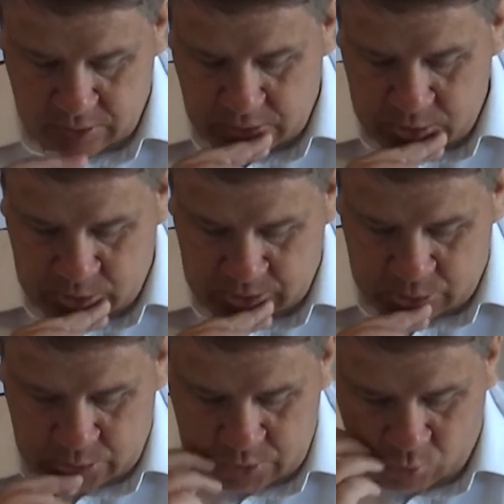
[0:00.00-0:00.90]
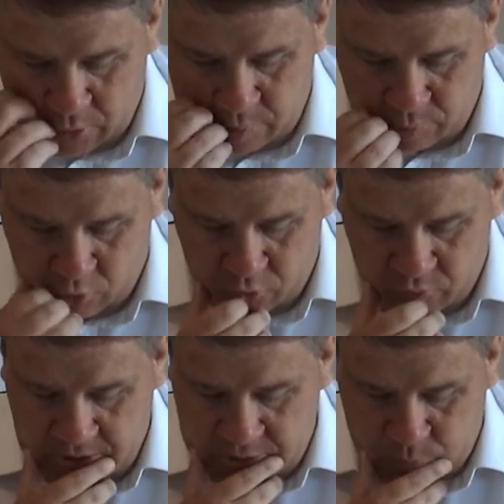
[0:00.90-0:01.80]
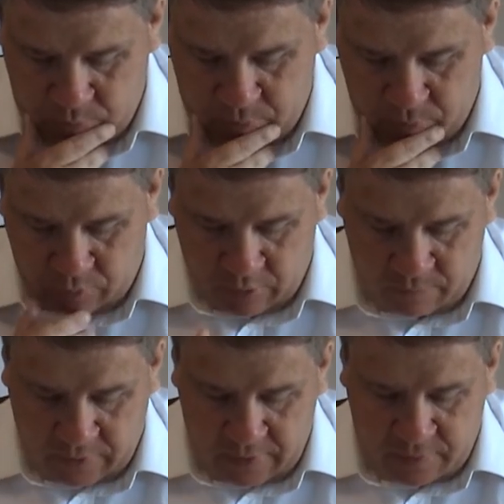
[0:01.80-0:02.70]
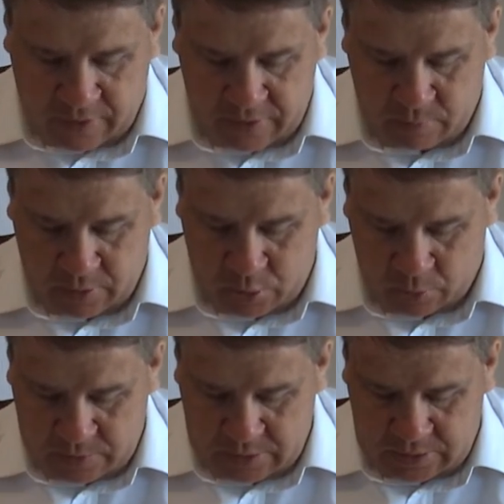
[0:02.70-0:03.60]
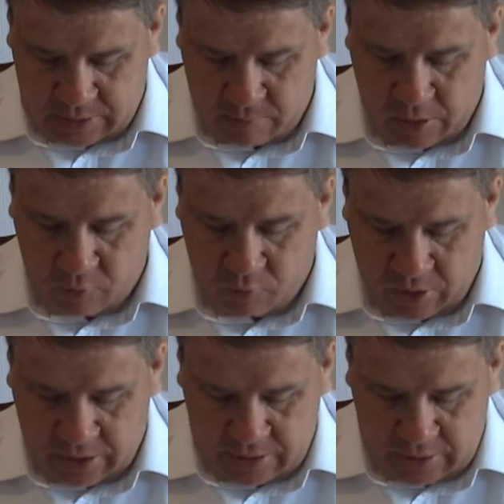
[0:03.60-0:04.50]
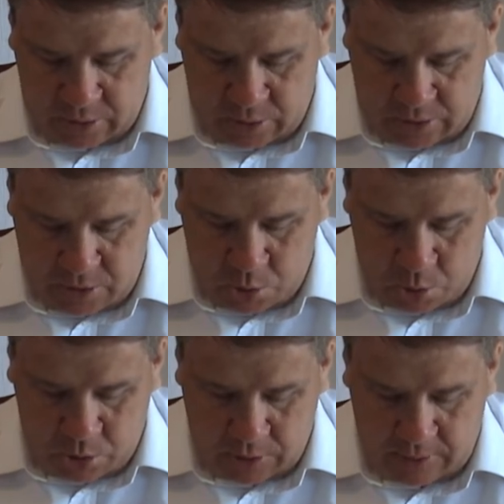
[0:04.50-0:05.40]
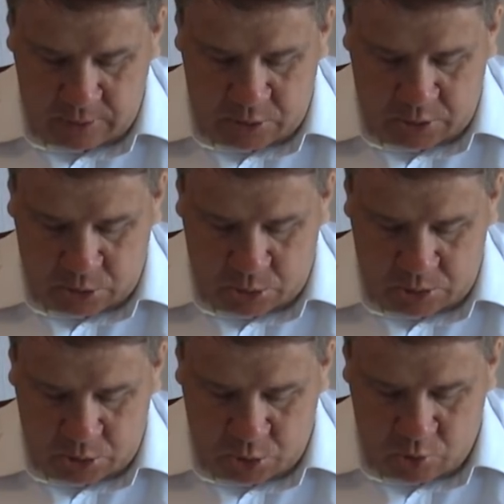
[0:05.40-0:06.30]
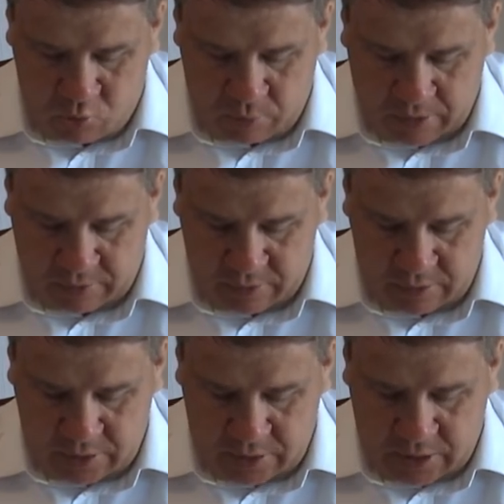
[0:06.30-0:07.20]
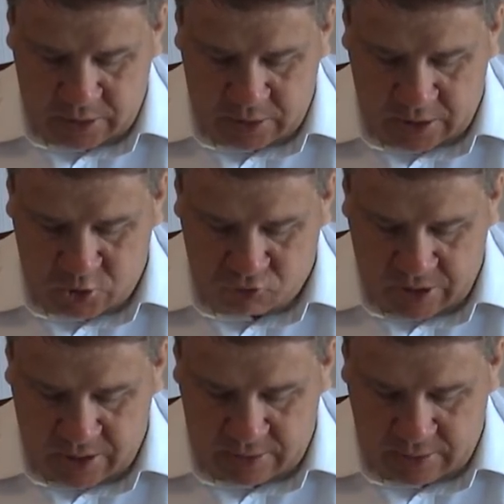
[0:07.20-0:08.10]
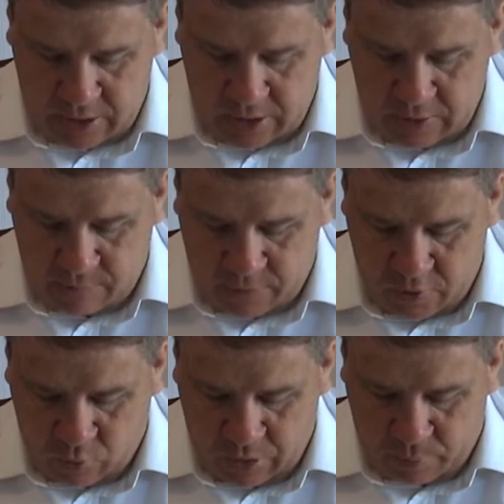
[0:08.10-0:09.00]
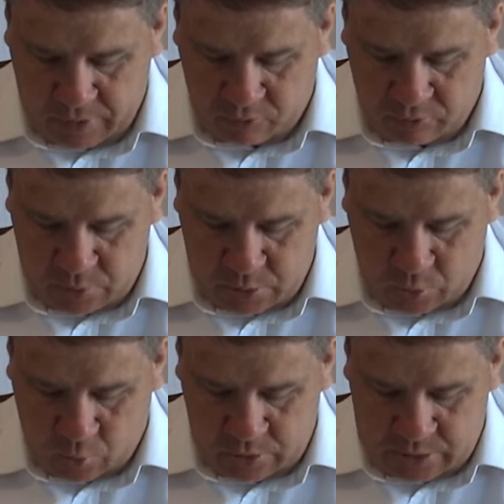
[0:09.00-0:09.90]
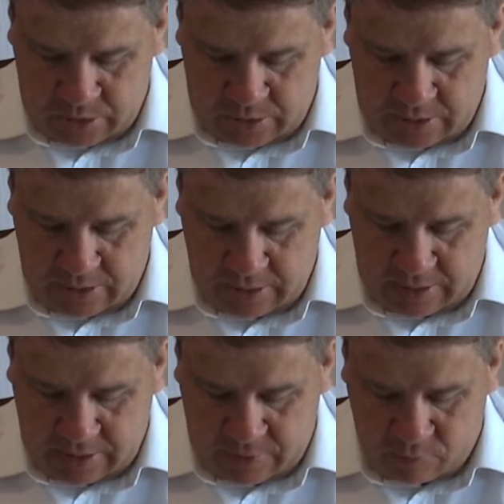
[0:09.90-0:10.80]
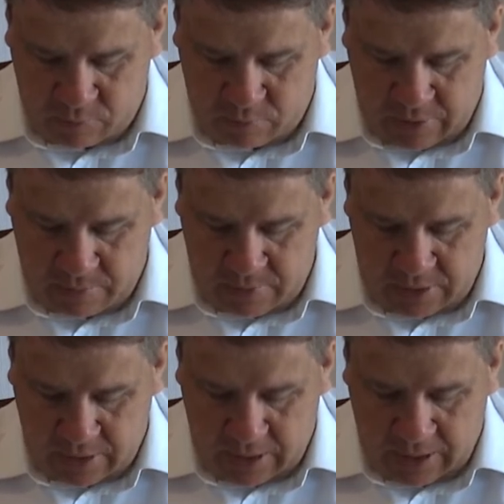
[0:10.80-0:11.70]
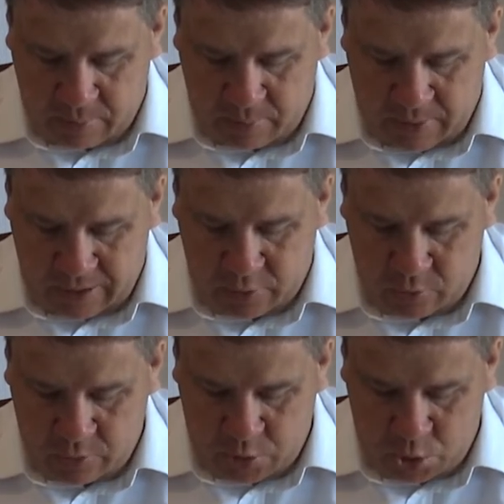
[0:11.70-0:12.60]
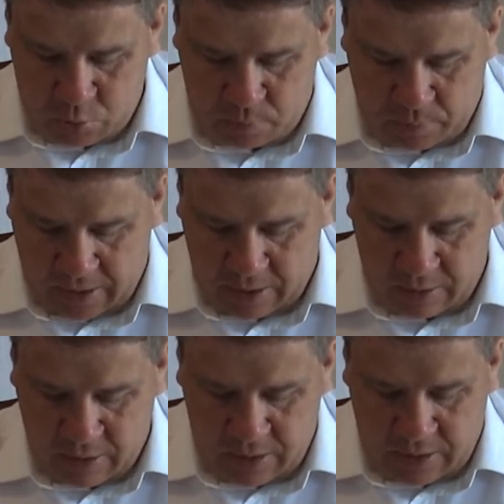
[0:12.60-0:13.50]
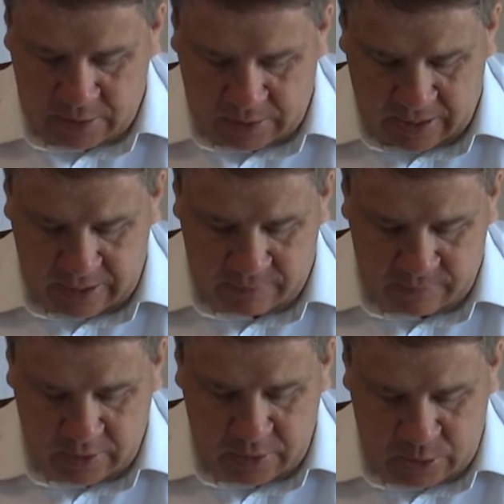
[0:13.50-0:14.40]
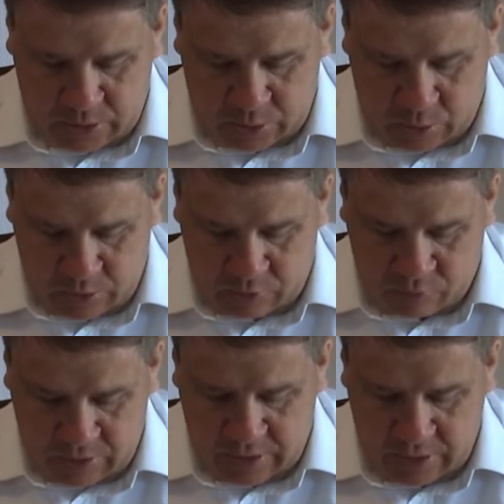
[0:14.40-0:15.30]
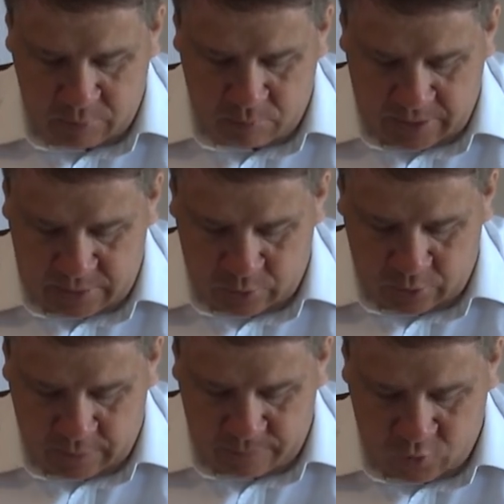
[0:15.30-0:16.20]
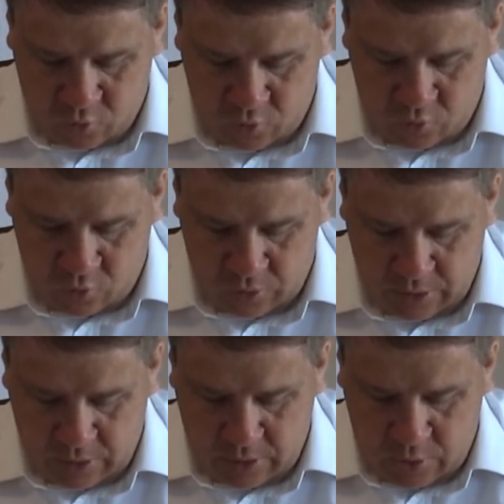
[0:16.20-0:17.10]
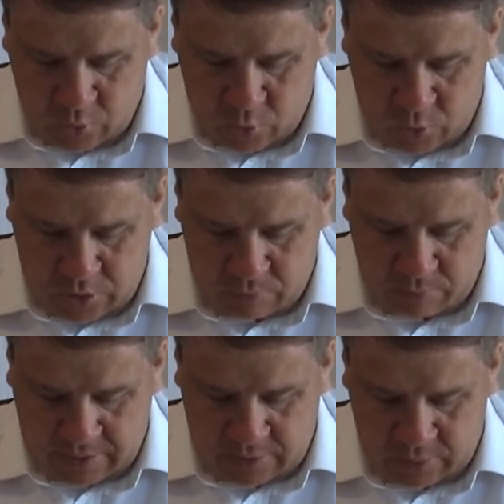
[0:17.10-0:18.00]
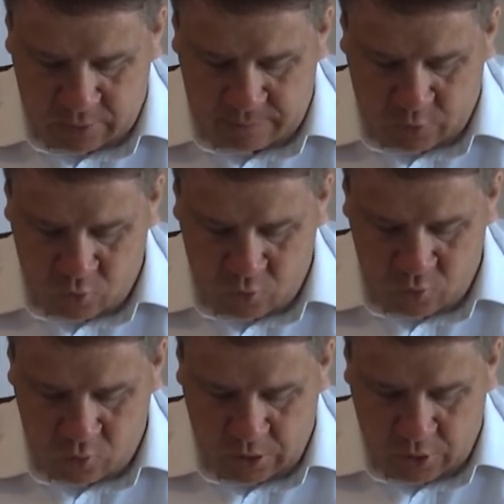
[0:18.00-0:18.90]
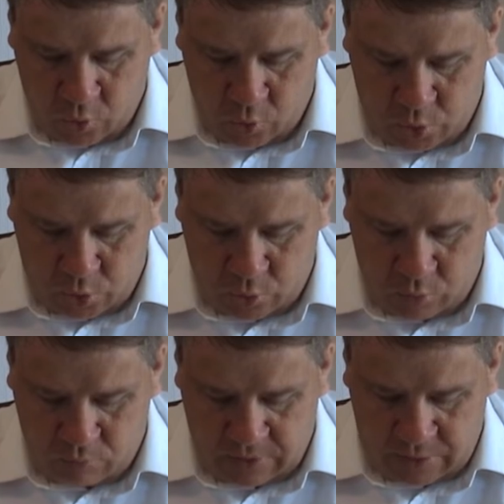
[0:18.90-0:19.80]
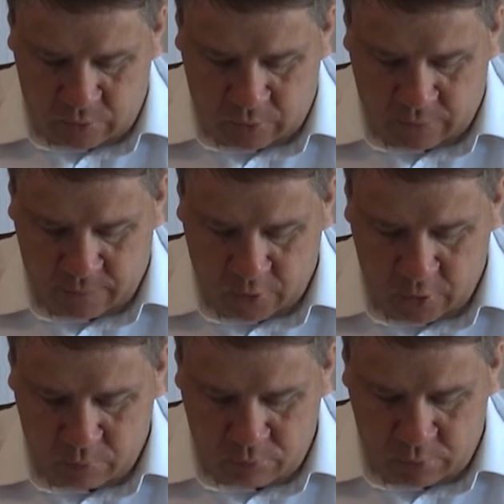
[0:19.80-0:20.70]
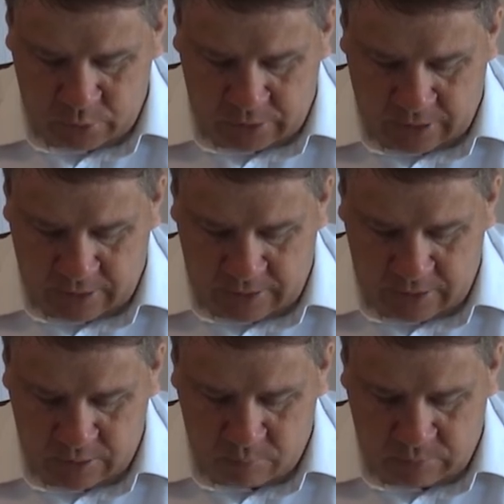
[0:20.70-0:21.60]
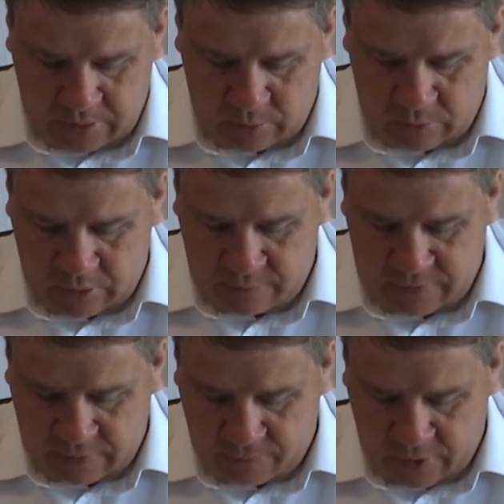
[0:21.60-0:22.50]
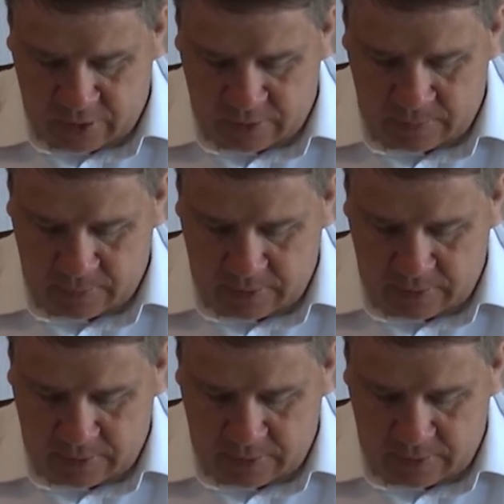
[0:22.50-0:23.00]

631 More raids People of Thadib adopt Islam Raiding continues 632 Rebellion in Najran. Farewell Pilgrim to the Holy City, Death of Muhammad, Abu Bakr assumes power as Caliph, 633, Battle of Duhu, Kus, Battle of Duhu. Husu, Battle of Buskara, Battle of Safar,